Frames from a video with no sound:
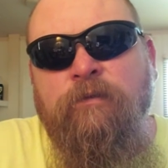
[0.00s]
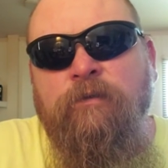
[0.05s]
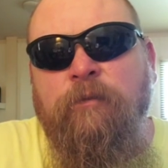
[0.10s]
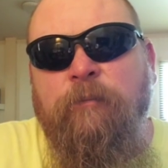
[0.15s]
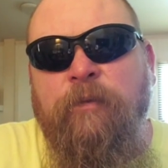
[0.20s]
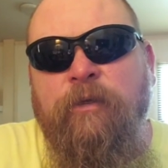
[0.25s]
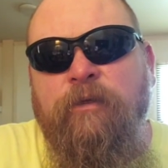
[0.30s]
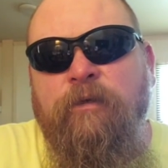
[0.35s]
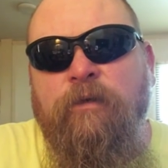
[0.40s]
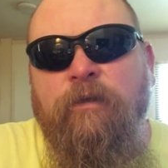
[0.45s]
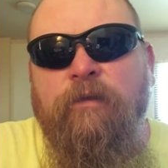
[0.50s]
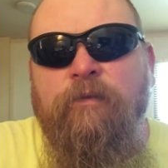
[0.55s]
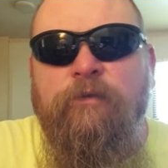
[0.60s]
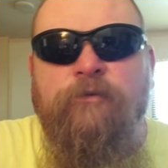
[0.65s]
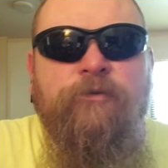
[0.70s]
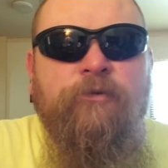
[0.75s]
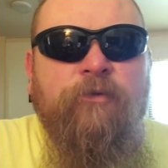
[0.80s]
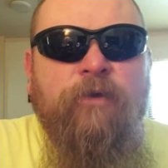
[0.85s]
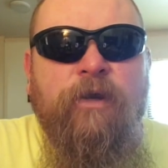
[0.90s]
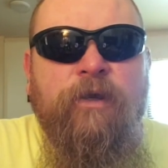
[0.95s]
depending on the
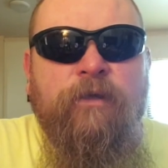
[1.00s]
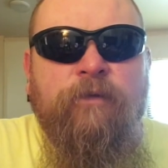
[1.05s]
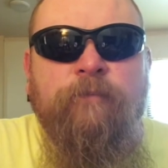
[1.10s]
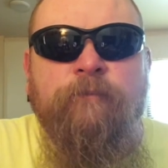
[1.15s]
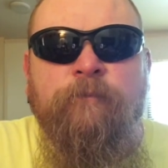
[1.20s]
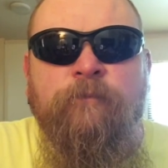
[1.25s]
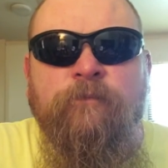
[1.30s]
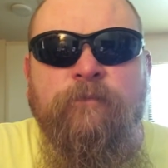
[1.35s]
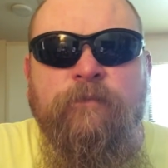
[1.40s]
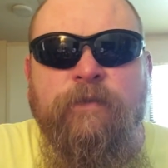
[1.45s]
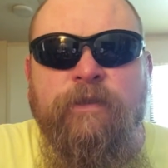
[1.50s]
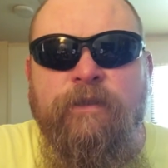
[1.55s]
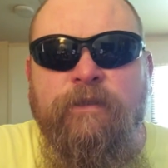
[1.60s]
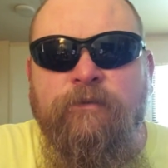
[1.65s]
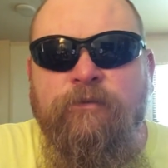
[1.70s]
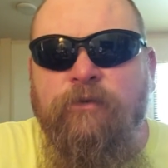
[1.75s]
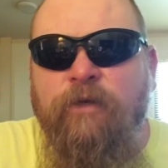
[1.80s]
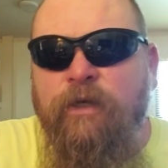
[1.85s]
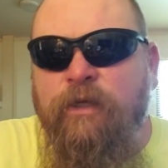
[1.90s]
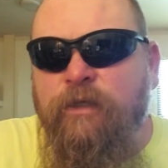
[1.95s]
terrain,
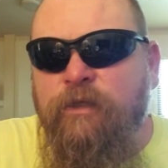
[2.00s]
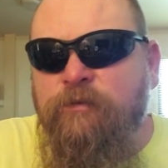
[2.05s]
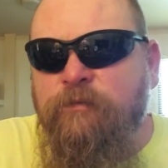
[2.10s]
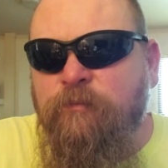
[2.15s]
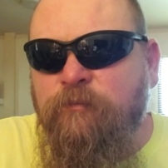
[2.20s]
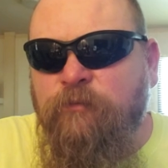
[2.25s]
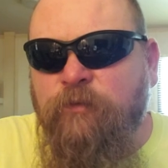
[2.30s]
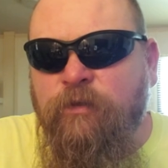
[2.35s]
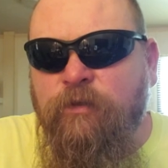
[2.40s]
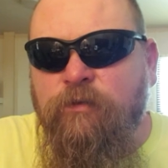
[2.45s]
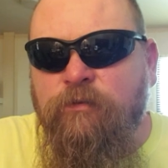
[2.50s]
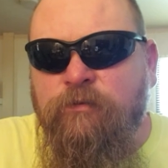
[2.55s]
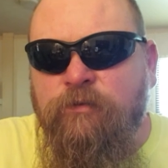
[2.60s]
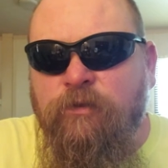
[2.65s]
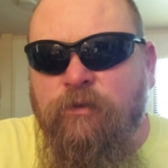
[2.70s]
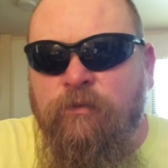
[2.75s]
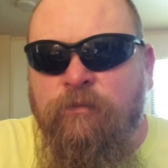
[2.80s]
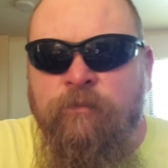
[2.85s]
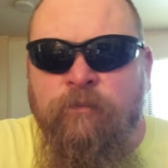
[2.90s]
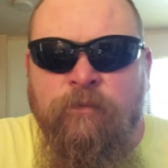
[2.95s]
and try to get some footage.
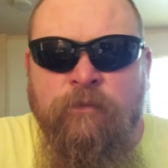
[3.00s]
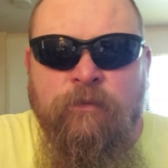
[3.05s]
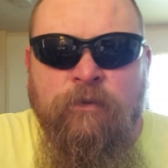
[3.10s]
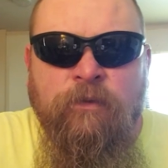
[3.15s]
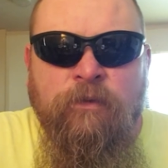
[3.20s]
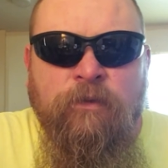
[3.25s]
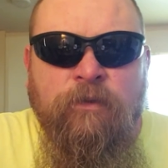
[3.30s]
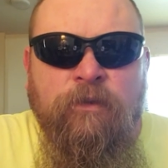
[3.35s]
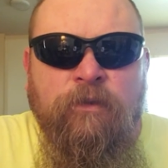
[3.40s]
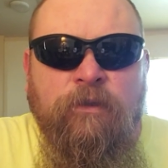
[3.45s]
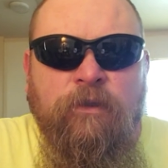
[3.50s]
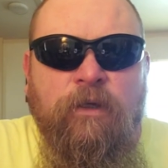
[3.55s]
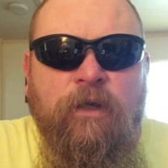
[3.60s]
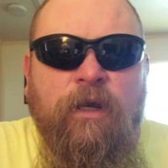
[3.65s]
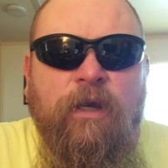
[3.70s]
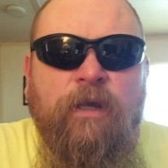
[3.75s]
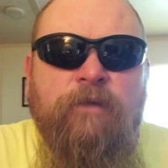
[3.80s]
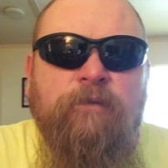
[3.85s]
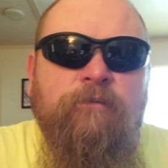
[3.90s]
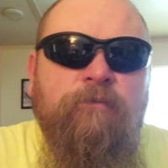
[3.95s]
So, all
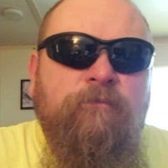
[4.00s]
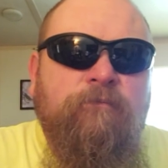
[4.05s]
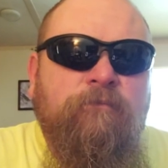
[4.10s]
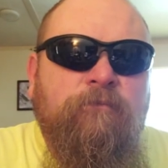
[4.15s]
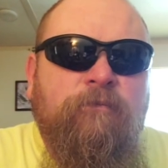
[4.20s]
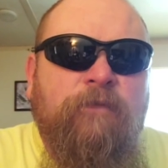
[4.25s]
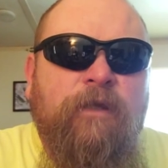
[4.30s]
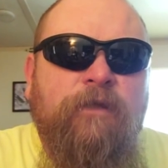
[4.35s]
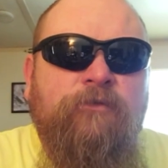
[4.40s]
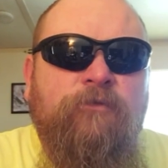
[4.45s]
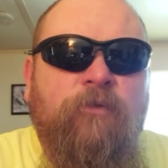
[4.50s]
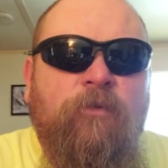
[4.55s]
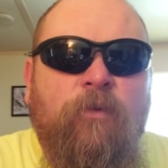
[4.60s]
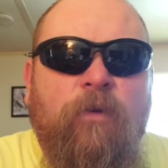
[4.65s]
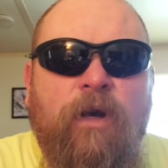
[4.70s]
right, thanks for